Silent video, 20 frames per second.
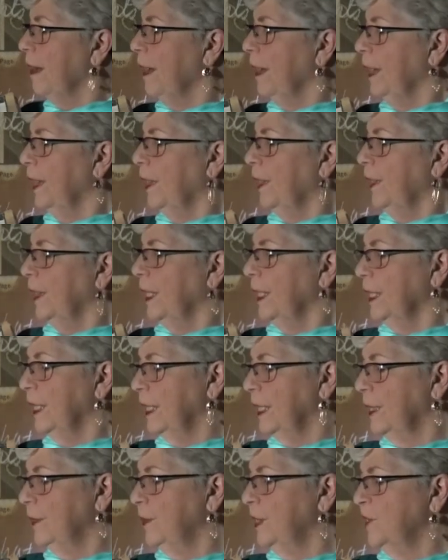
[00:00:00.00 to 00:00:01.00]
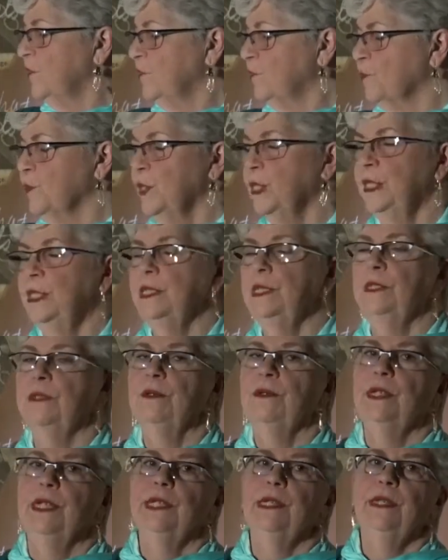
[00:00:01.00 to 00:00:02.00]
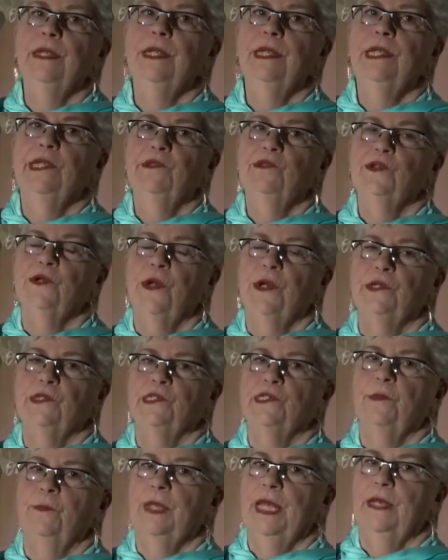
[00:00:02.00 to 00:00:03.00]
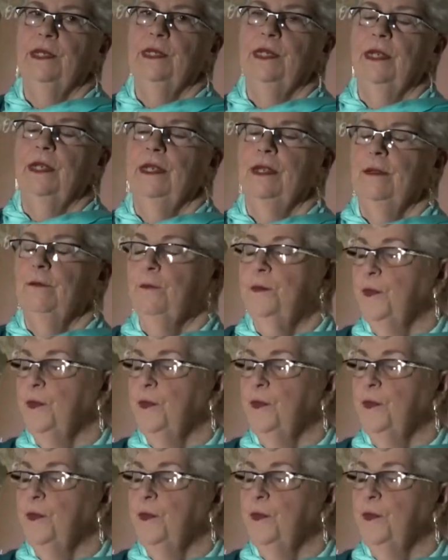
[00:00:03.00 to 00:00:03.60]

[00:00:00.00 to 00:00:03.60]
uh, in this one, it talks about a